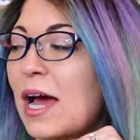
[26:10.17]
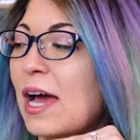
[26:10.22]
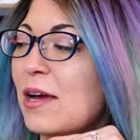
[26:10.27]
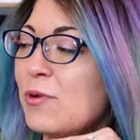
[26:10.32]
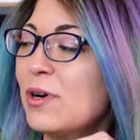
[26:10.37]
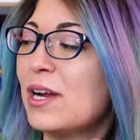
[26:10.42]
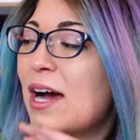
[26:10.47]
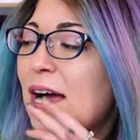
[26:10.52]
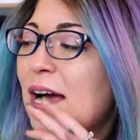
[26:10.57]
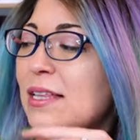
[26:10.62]
I
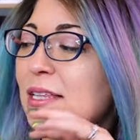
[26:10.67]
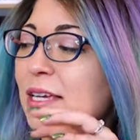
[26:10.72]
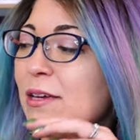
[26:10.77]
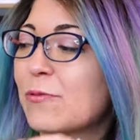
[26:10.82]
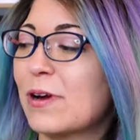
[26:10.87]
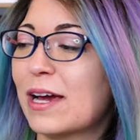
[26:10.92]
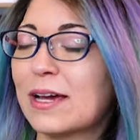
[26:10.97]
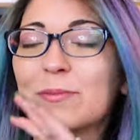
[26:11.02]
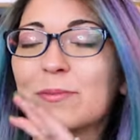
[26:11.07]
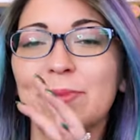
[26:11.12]
would highly
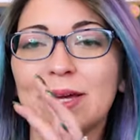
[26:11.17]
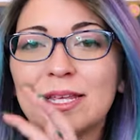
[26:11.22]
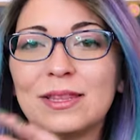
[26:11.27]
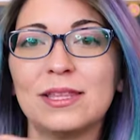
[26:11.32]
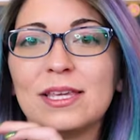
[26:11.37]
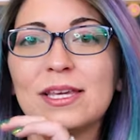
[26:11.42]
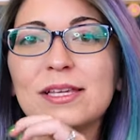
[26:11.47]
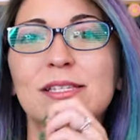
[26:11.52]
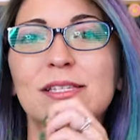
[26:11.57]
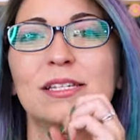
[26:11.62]
recommend
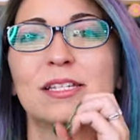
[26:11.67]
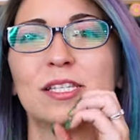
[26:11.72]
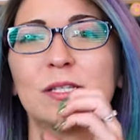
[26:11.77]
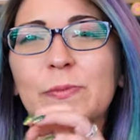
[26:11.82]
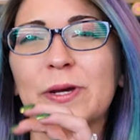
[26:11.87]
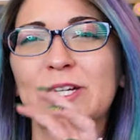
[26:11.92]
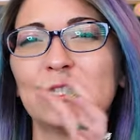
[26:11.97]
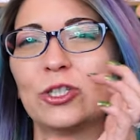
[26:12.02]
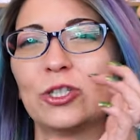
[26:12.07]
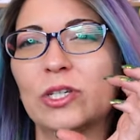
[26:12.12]
these,
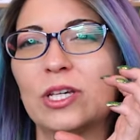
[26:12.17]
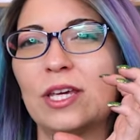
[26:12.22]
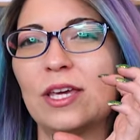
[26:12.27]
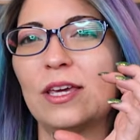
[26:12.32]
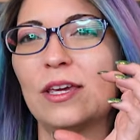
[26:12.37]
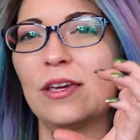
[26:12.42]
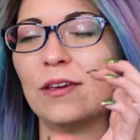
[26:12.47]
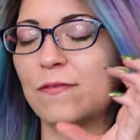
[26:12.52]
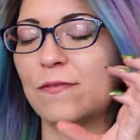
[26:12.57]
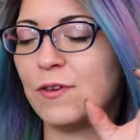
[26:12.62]

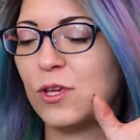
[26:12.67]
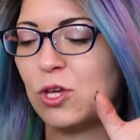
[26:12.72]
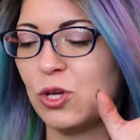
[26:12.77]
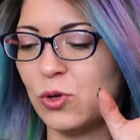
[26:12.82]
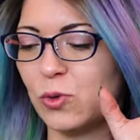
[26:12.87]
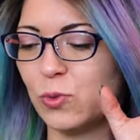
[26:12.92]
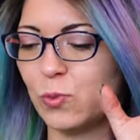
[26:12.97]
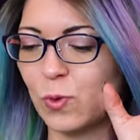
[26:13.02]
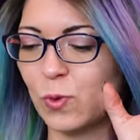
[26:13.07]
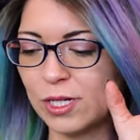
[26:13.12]
especially if
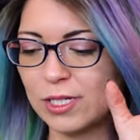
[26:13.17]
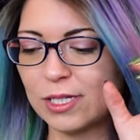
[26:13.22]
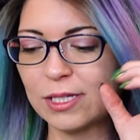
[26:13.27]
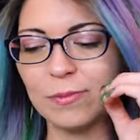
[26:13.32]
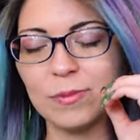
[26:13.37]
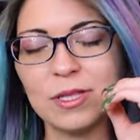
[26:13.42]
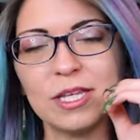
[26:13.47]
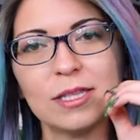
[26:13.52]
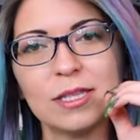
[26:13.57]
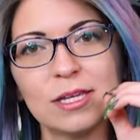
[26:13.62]
you want
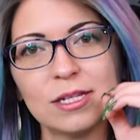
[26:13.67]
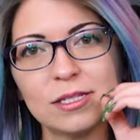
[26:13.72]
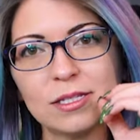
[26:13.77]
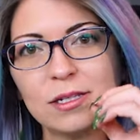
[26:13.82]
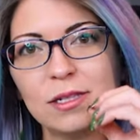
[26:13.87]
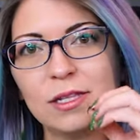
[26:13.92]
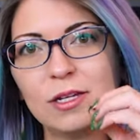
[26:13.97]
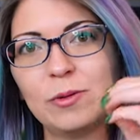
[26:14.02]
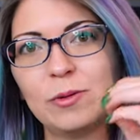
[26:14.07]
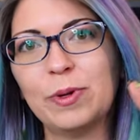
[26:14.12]
something that's a
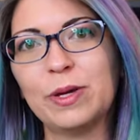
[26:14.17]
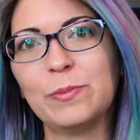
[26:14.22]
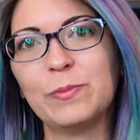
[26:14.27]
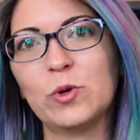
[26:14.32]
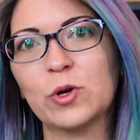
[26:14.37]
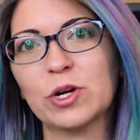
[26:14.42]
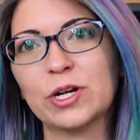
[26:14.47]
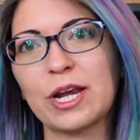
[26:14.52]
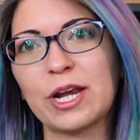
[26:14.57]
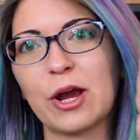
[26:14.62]
little bit
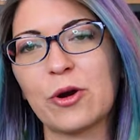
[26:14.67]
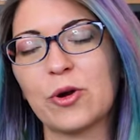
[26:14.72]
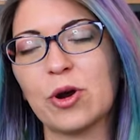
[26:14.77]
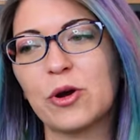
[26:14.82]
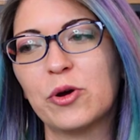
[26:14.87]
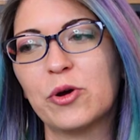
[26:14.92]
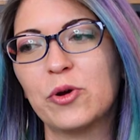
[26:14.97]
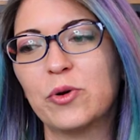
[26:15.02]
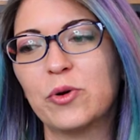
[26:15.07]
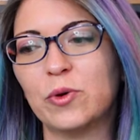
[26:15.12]
more
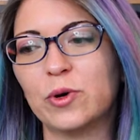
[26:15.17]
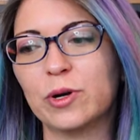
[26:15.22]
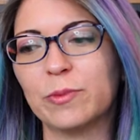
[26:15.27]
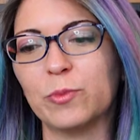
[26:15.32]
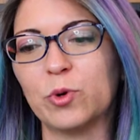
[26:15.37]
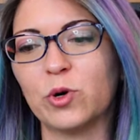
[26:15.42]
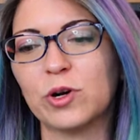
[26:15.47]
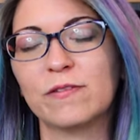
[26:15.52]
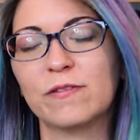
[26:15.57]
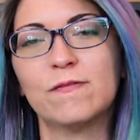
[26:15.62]
narrow or
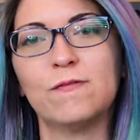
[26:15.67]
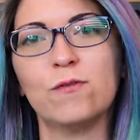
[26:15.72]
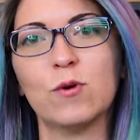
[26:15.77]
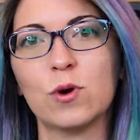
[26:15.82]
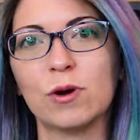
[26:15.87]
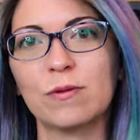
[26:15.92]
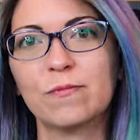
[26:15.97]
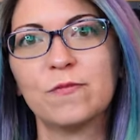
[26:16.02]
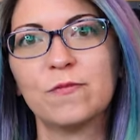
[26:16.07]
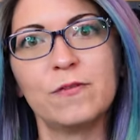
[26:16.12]
more
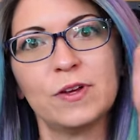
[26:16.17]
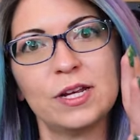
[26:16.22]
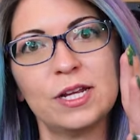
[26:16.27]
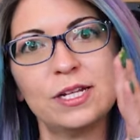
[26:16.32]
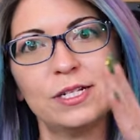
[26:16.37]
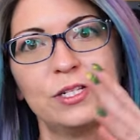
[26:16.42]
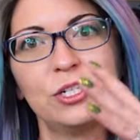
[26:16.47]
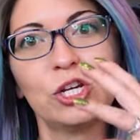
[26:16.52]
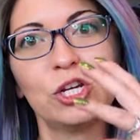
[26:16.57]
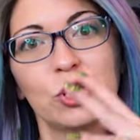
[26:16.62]
form
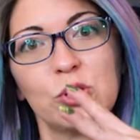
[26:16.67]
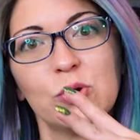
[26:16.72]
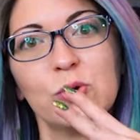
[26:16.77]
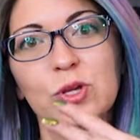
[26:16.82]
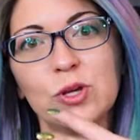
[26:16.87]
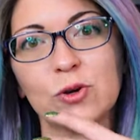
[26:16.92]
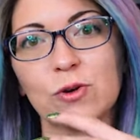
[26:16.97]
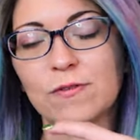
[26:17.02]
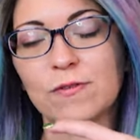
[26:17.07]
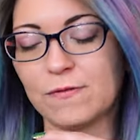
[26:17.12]
fitted to
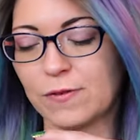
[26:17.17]
your